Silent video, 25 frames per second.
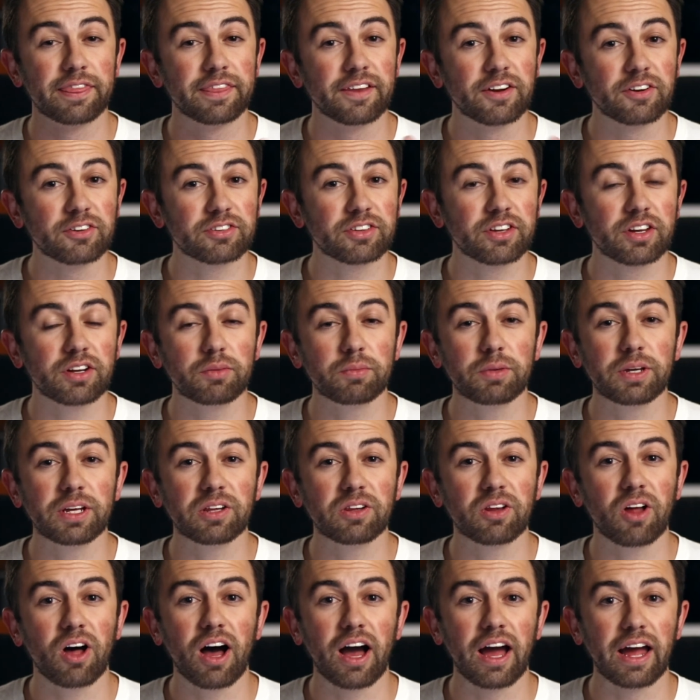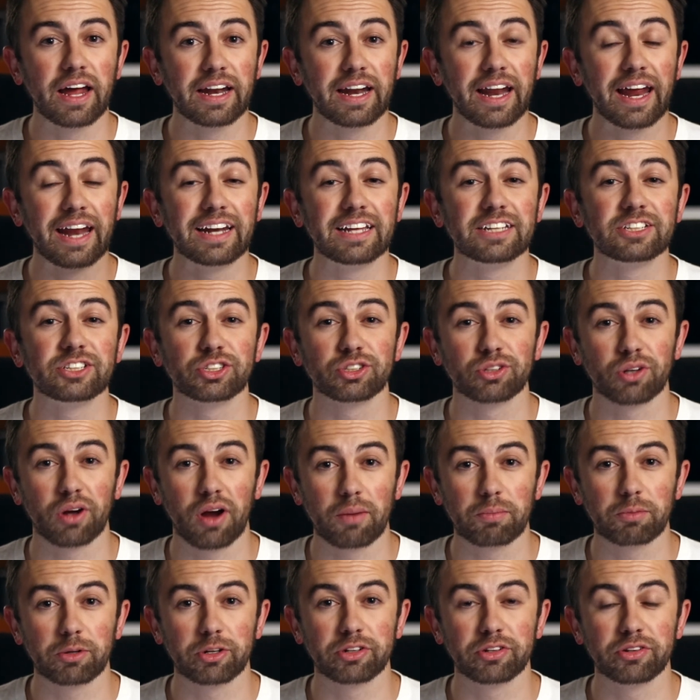There's going to be a lot, and it's
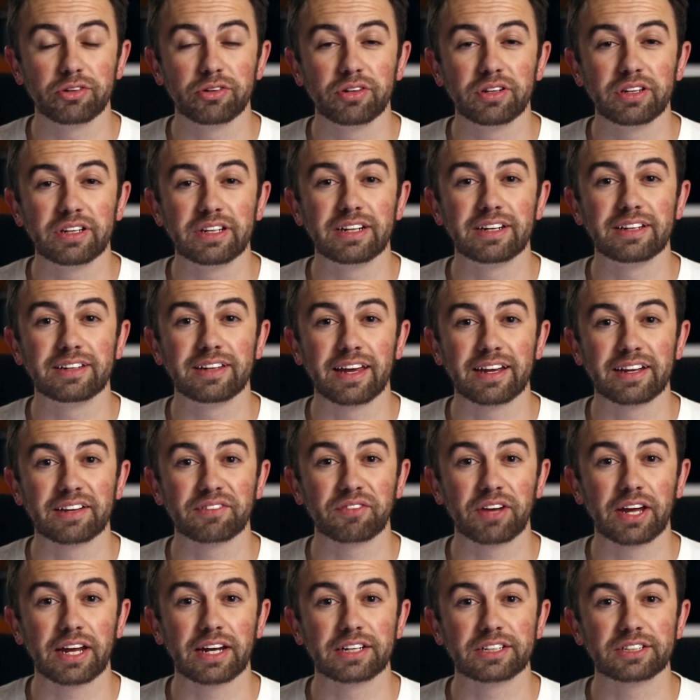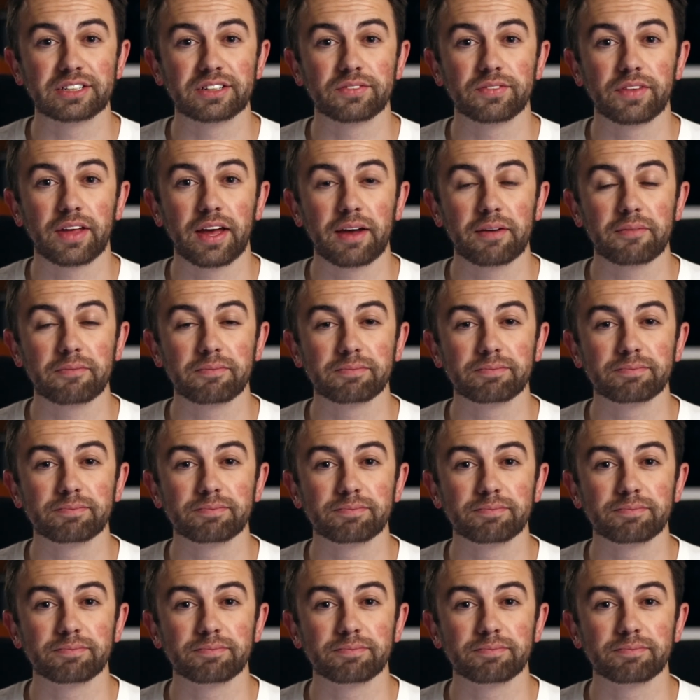your opportunity to take advantage of that.